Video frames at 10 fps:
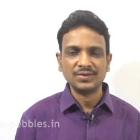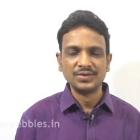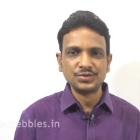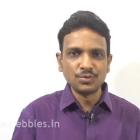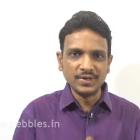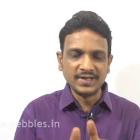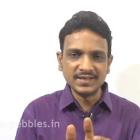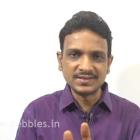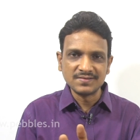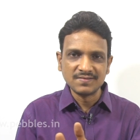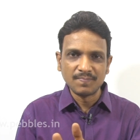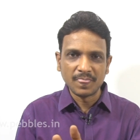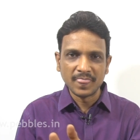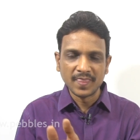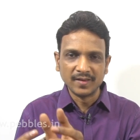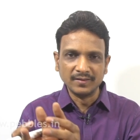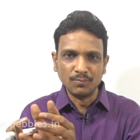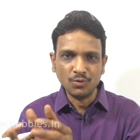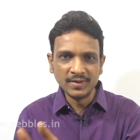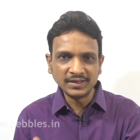So it is the
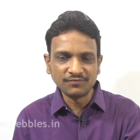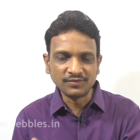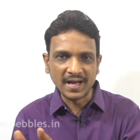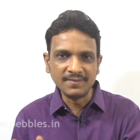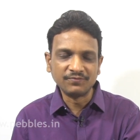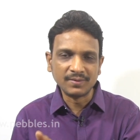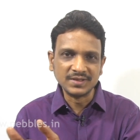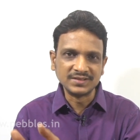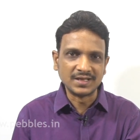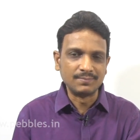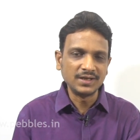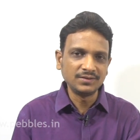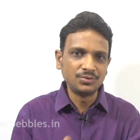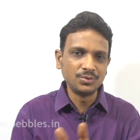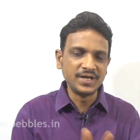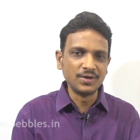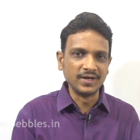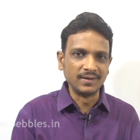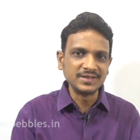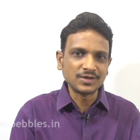movement of chyme from the stomach to
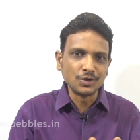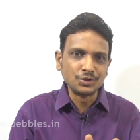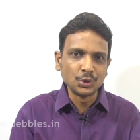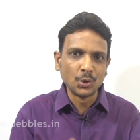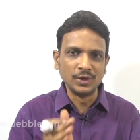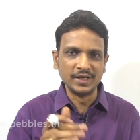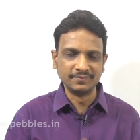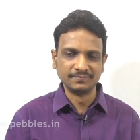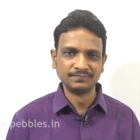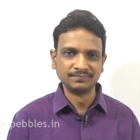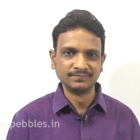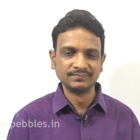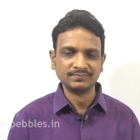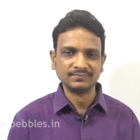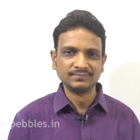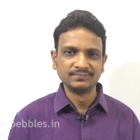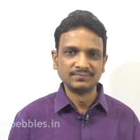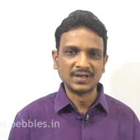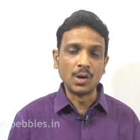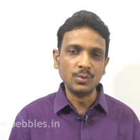duodenum is controlled.
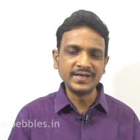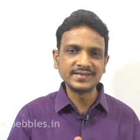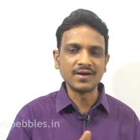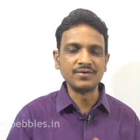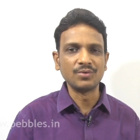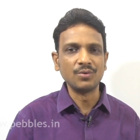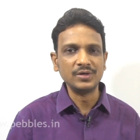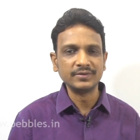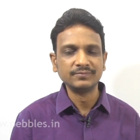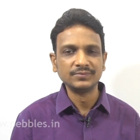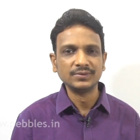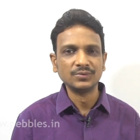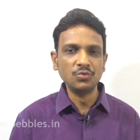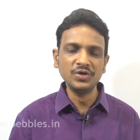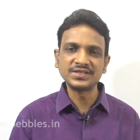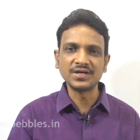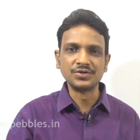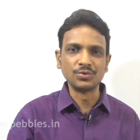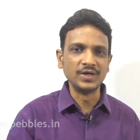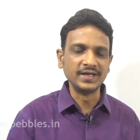How it is controlled? Who is
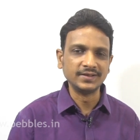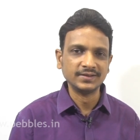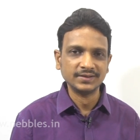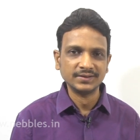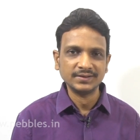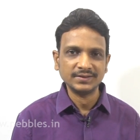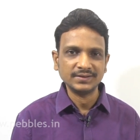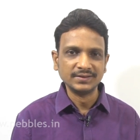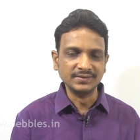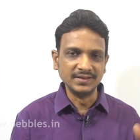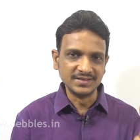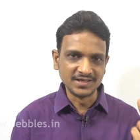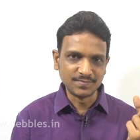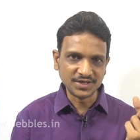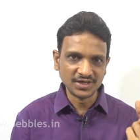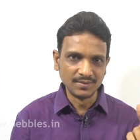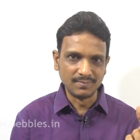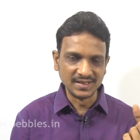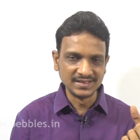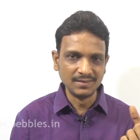controlling? There is a special
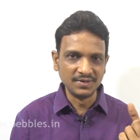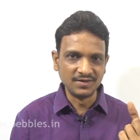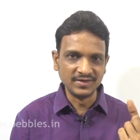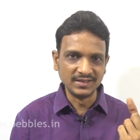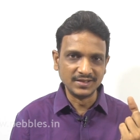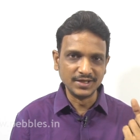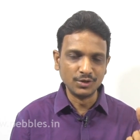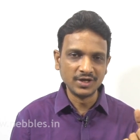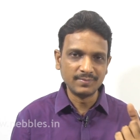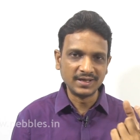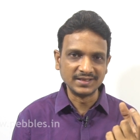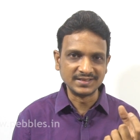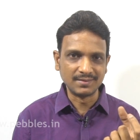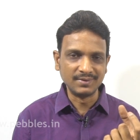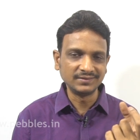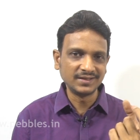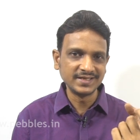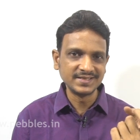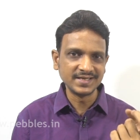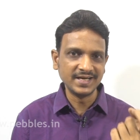muscle between the duodenum and the stomach that
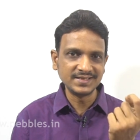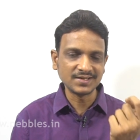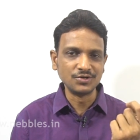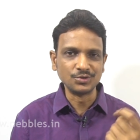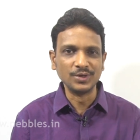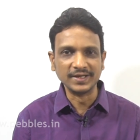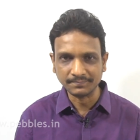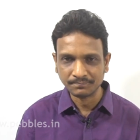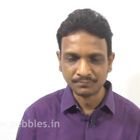it's controlling.